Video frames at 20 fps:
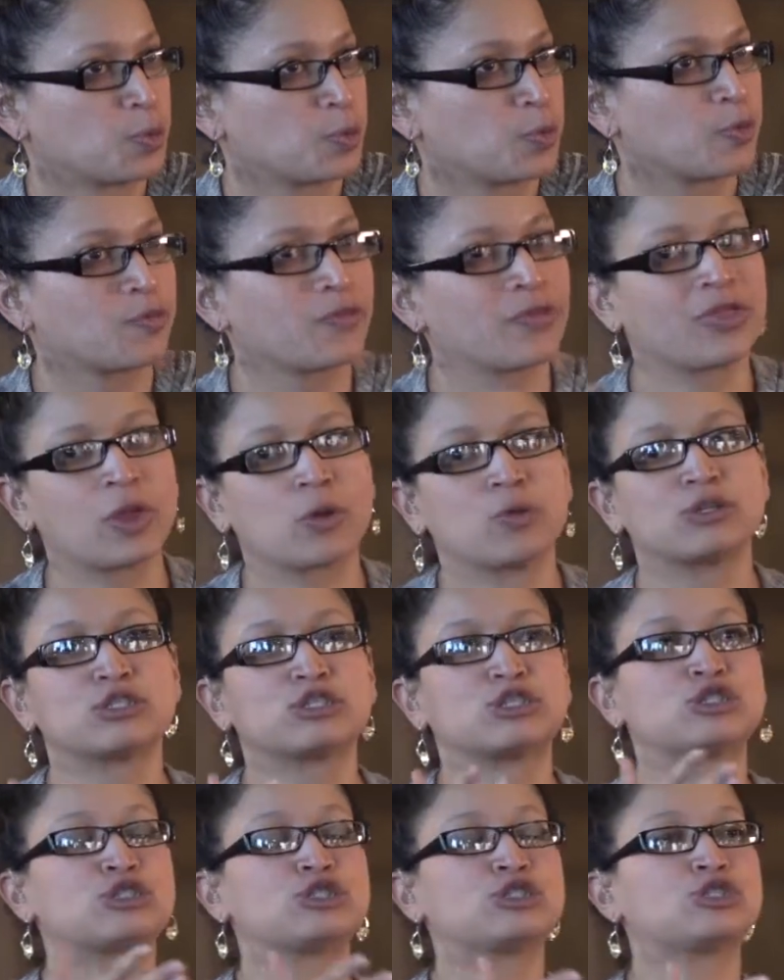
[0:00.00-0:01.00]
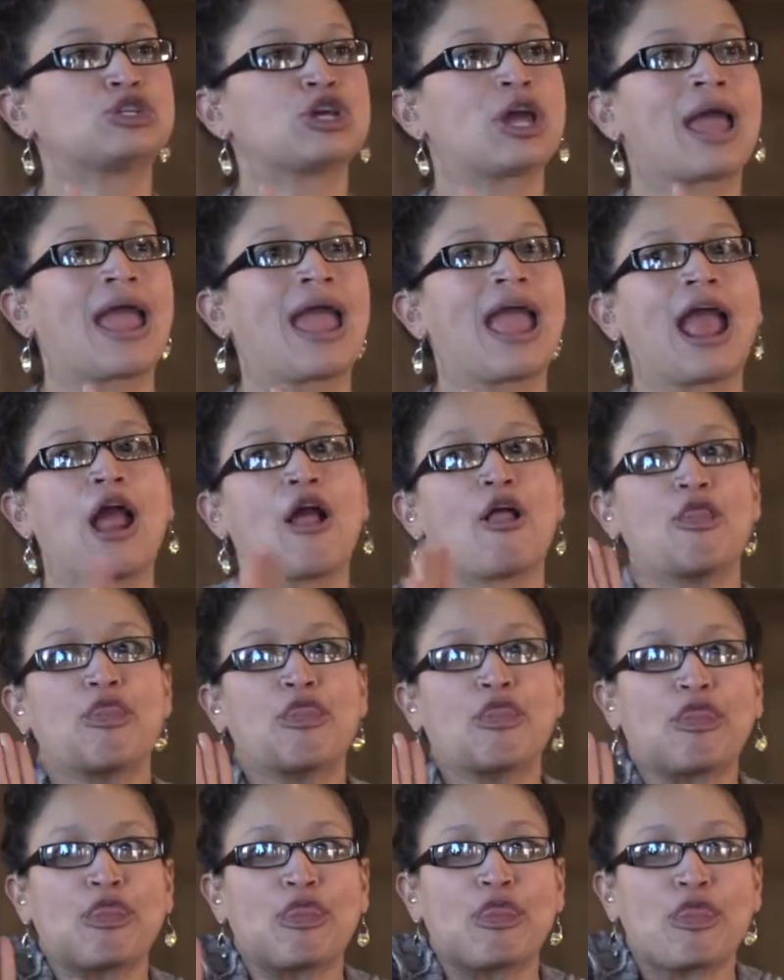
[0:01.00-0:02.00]
programs, how that could be
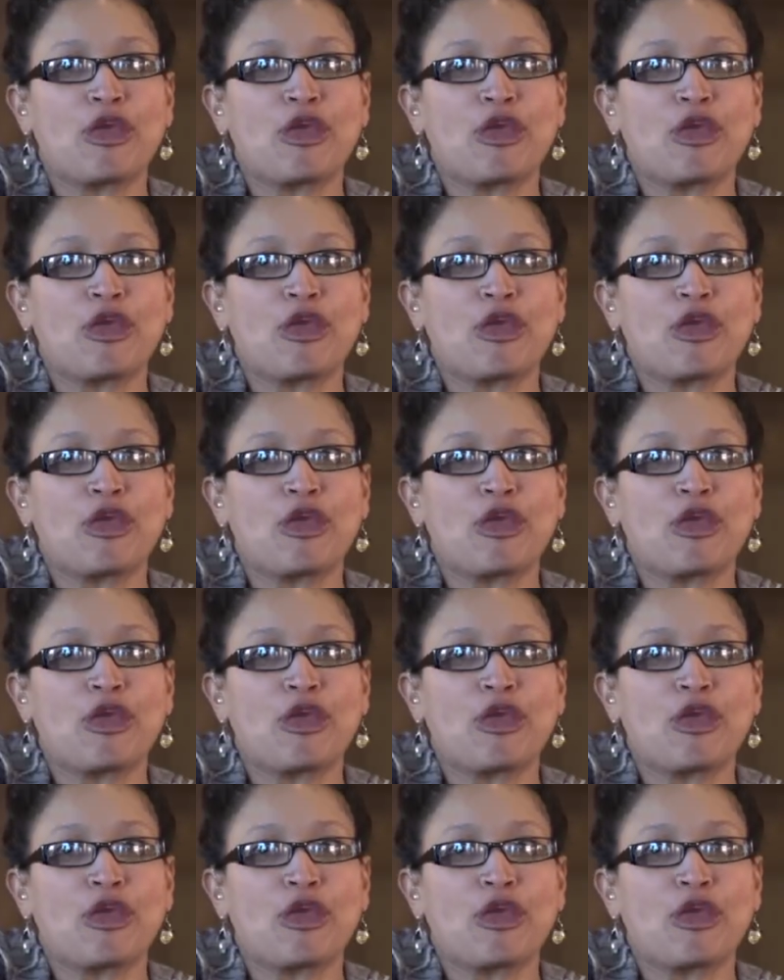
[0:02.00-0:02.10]
improved.